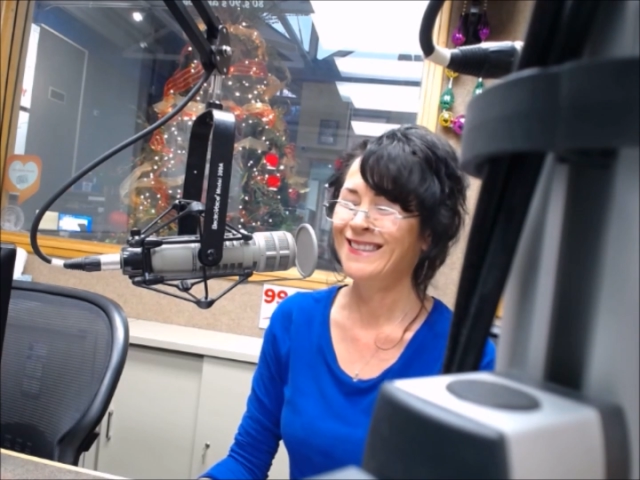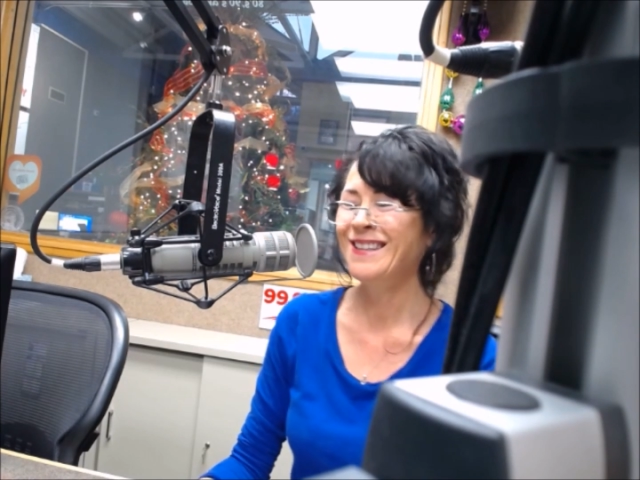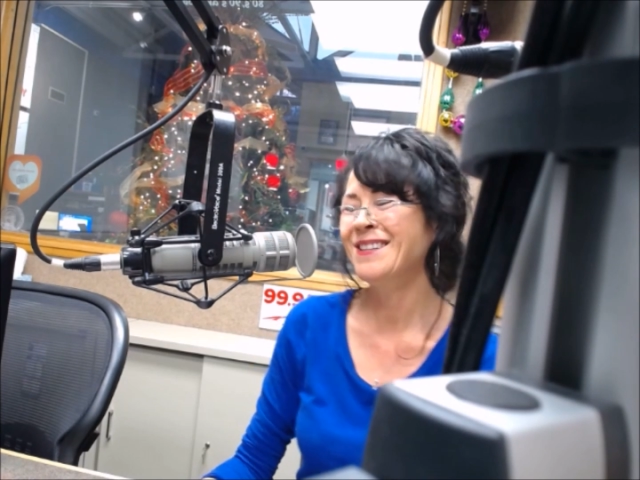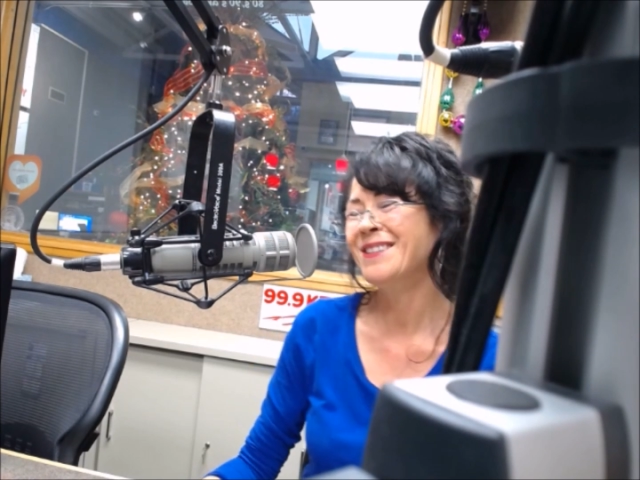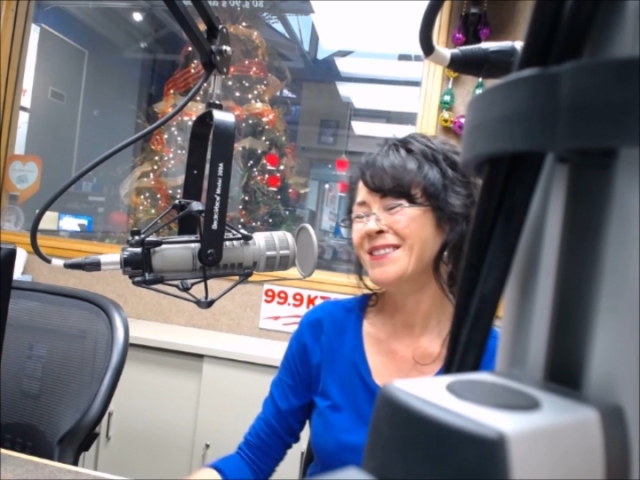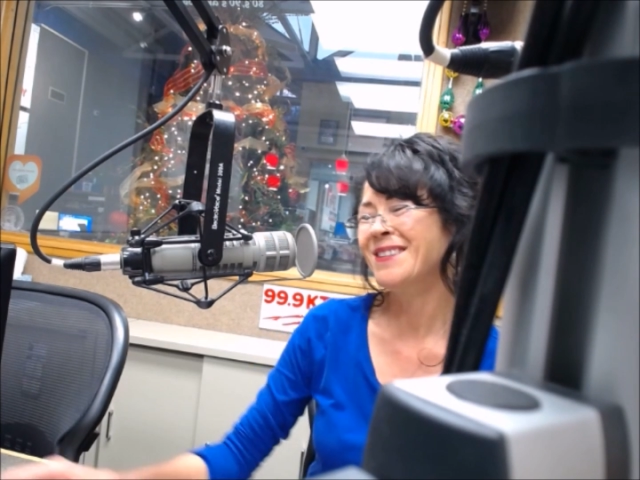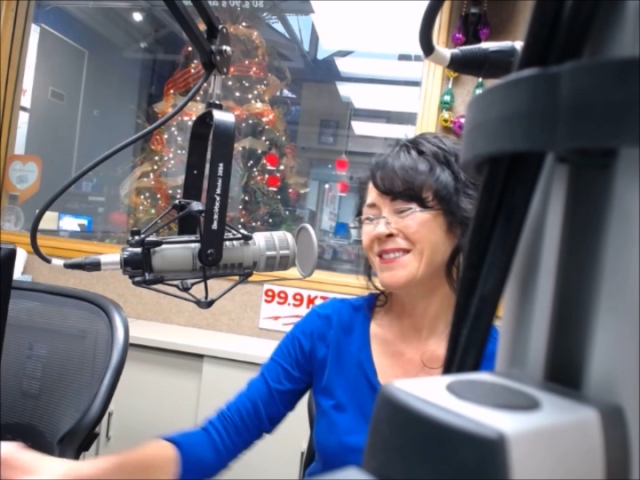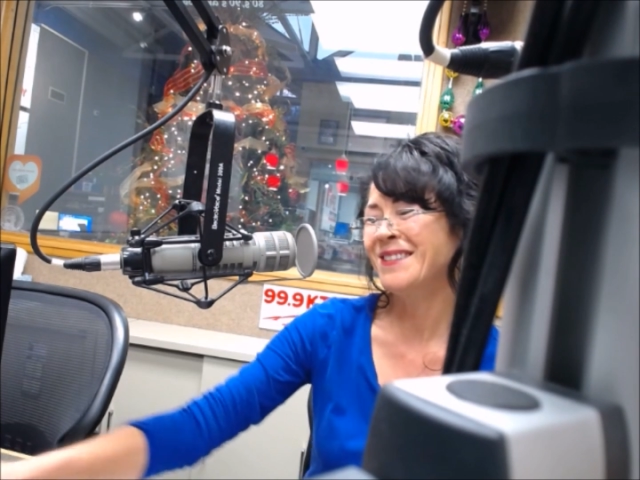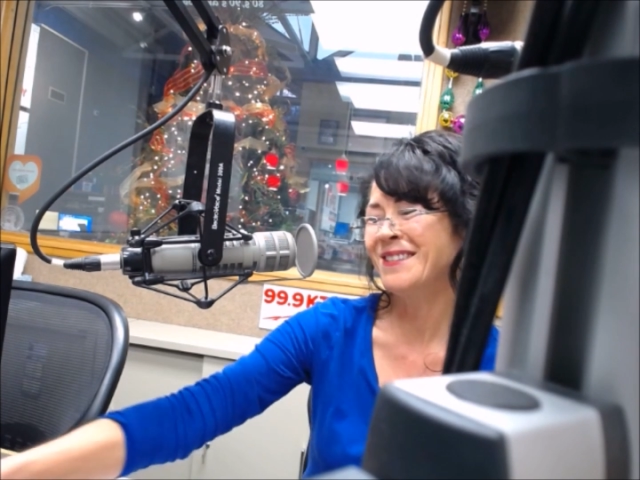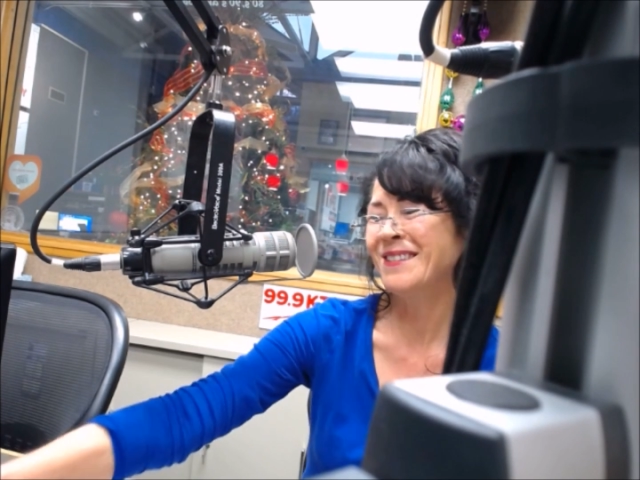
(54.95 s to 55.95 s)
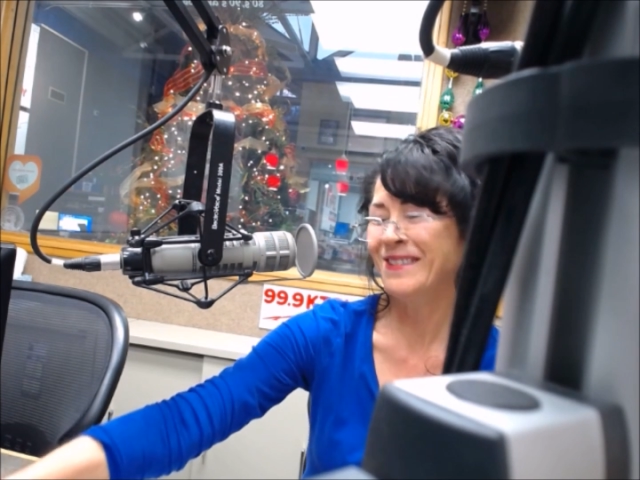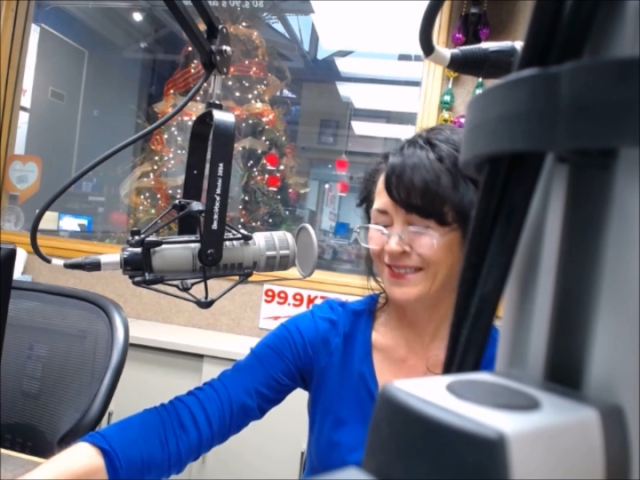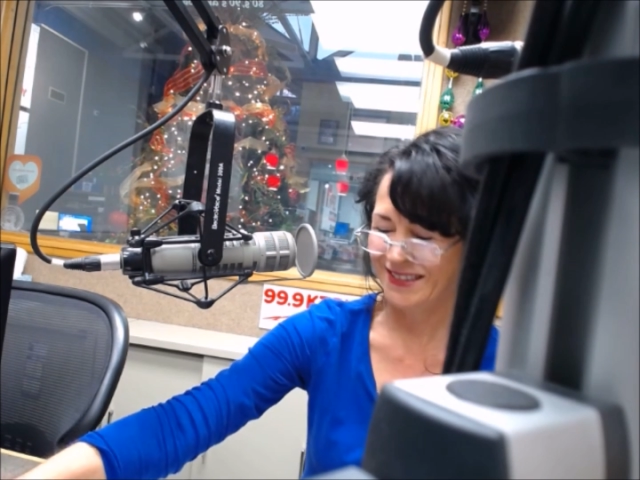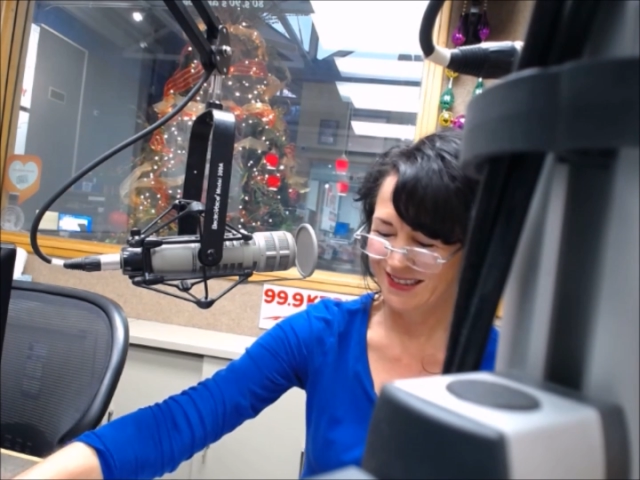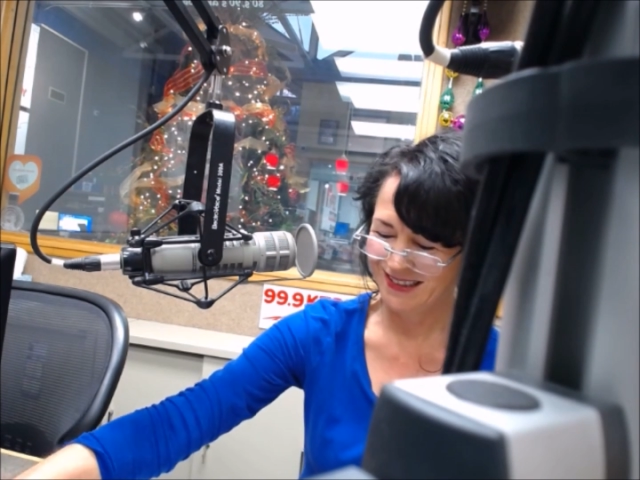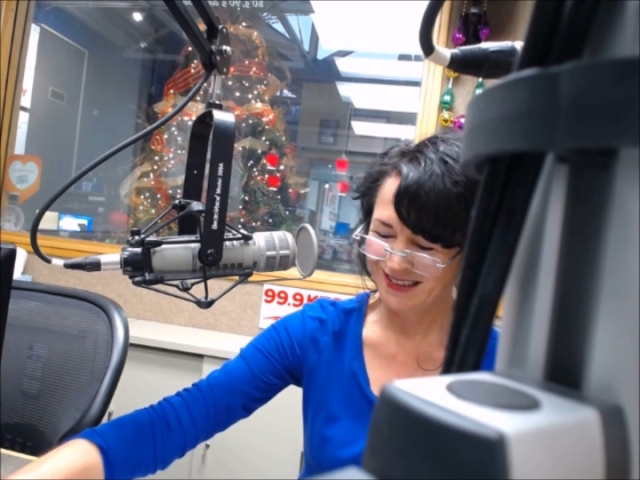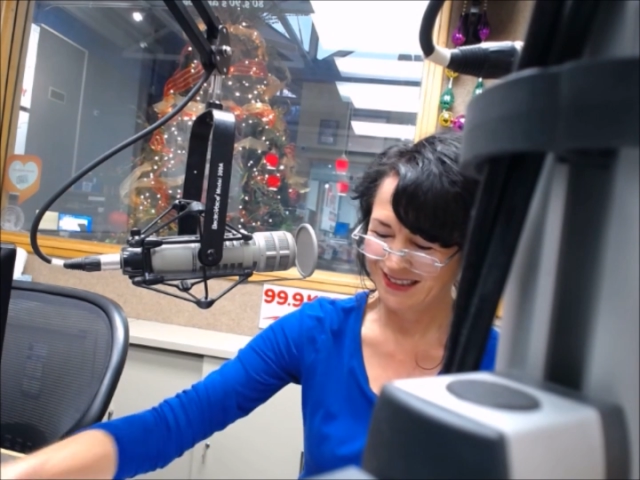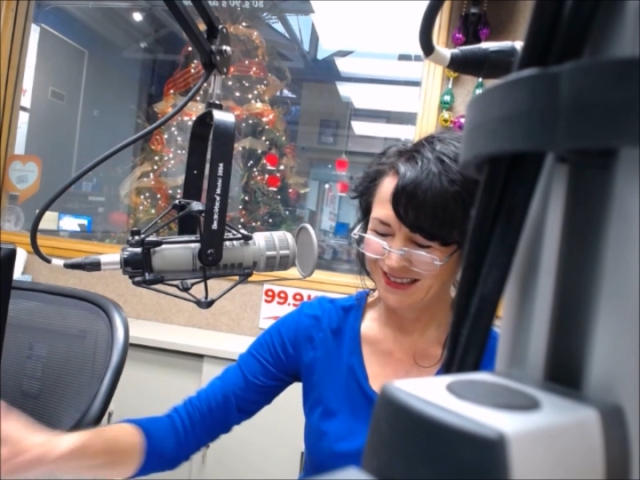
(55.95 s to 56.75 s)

Oh. I say my little cousin. I mean,